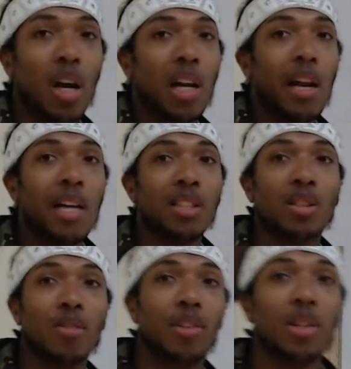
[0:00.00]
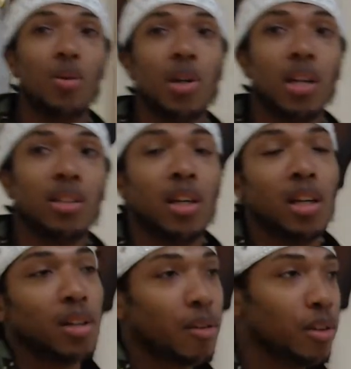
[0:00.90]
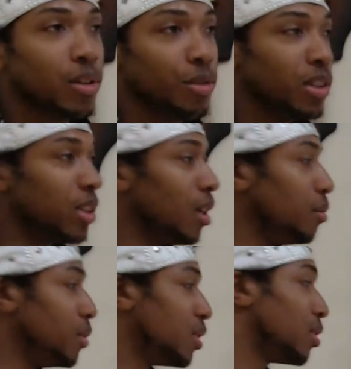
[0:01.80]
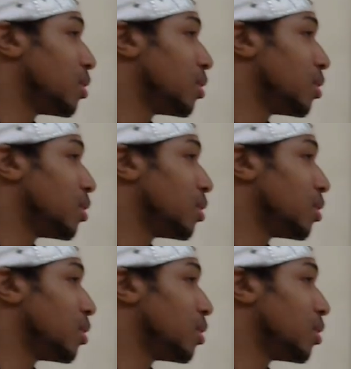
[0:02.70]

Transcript: kind of nasty stuff they're doing out there. Having threesomes,